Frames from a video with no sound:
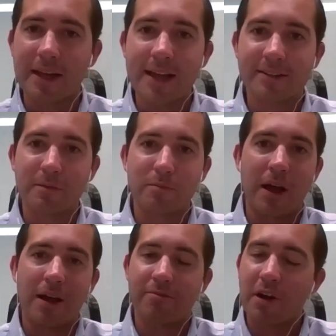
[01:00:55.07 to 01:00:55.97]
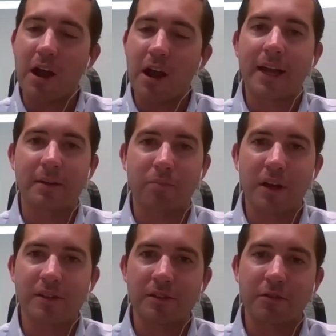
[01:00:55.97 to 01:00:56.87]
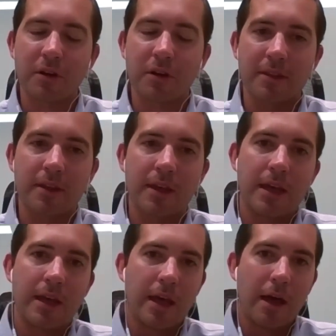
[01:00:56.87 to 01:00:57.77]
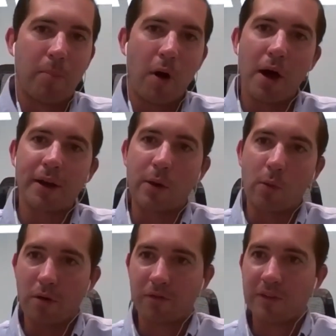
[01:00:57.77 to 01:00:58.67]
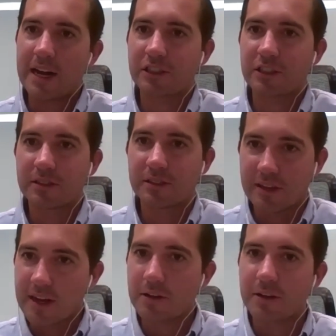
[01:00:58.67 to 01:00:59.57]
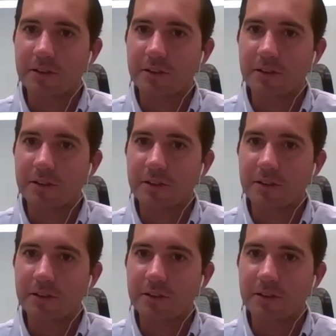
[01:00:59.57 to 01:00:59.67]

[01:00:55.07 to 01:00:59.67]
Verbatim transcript: It has a very high compressive strength, but it won't flash set on you.